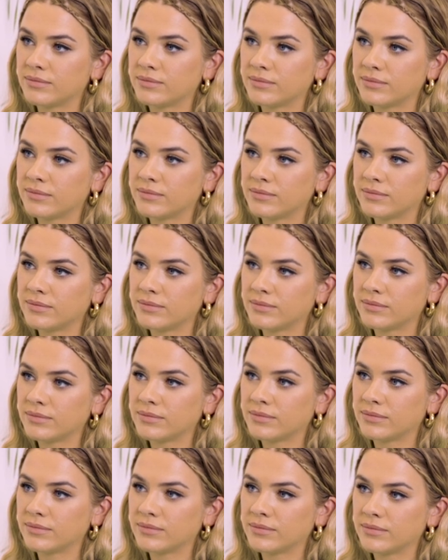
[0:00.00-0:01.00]

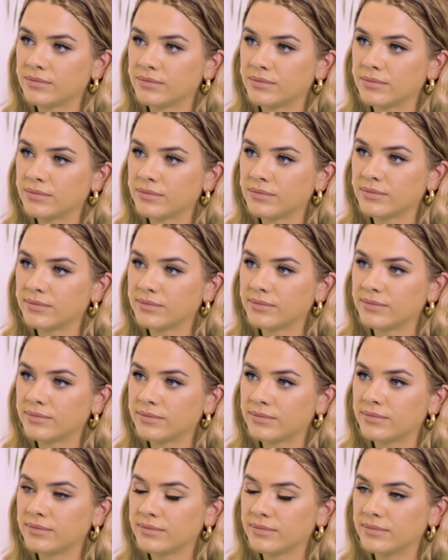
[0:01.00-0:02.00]

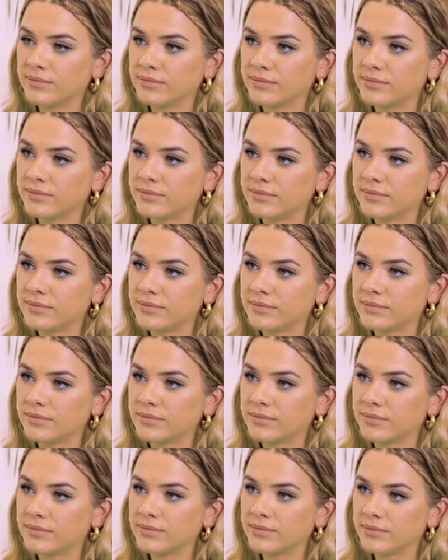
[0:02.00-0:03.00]

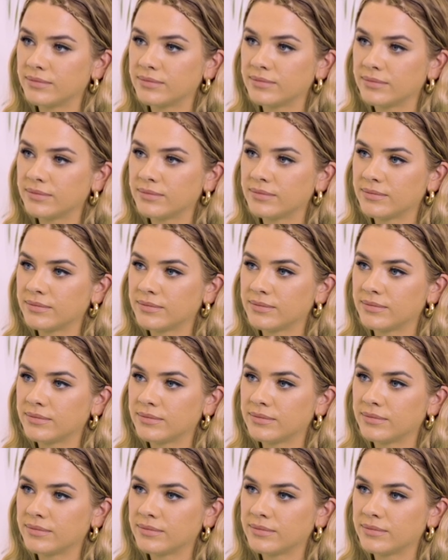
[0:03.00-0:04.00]

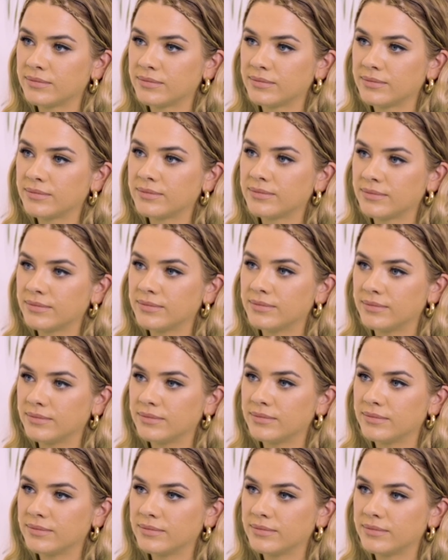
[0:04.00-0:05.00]

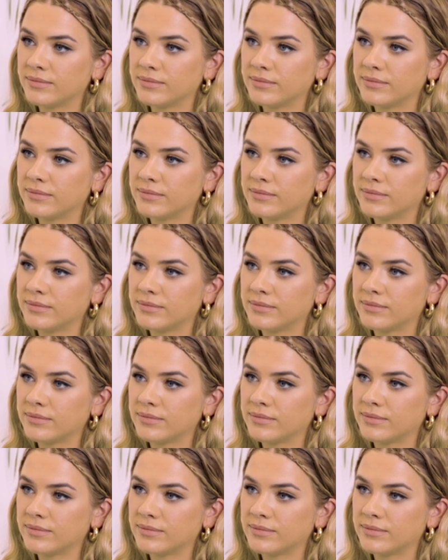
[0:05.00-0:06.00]

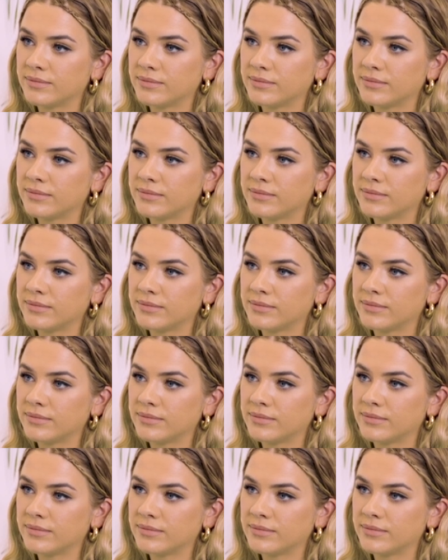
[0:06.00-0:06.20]
(silent)